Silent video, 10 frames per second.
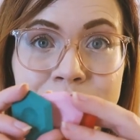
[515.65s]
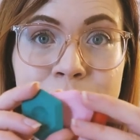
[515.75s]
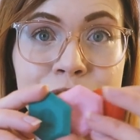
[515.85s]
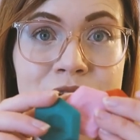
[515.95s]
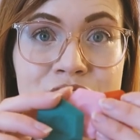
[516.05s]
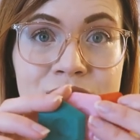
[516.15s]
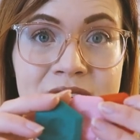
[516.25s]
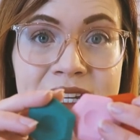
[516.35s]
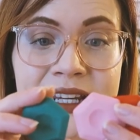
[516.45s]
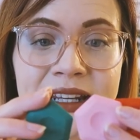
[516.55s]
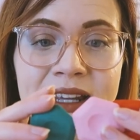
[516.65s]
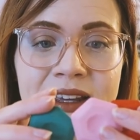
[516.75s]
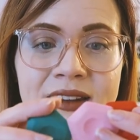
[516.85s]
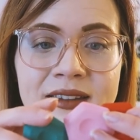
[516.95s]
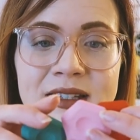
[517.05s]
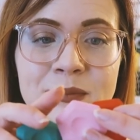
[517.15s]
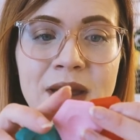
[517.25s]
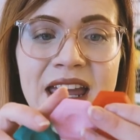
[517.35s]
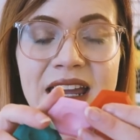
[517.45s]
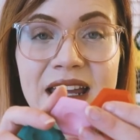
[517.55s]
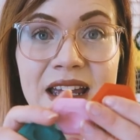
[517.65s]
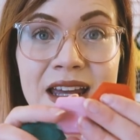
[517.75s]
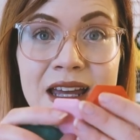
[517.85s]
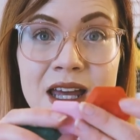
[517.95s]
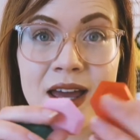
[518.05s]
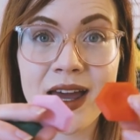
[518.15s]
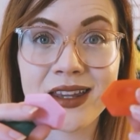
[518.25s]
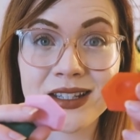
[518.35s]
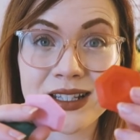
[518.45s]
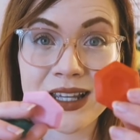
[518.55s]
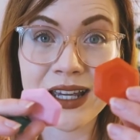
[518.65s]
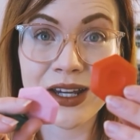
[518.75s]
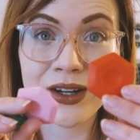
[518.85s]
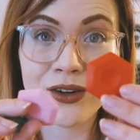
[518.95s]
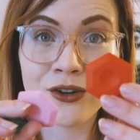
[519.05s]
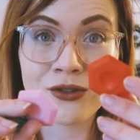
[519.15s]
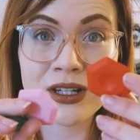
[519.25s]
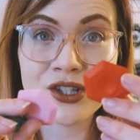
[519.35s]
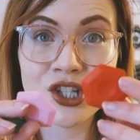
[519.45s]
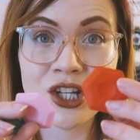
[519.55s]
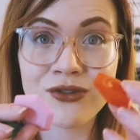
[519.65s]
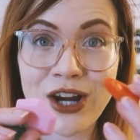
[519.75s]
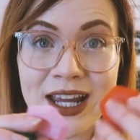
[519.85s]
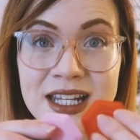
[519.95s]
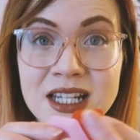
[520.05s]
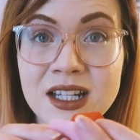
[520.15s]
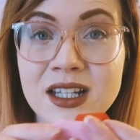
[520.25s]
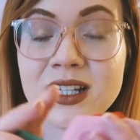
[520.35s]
bluish green, this pink, and this like orangey red.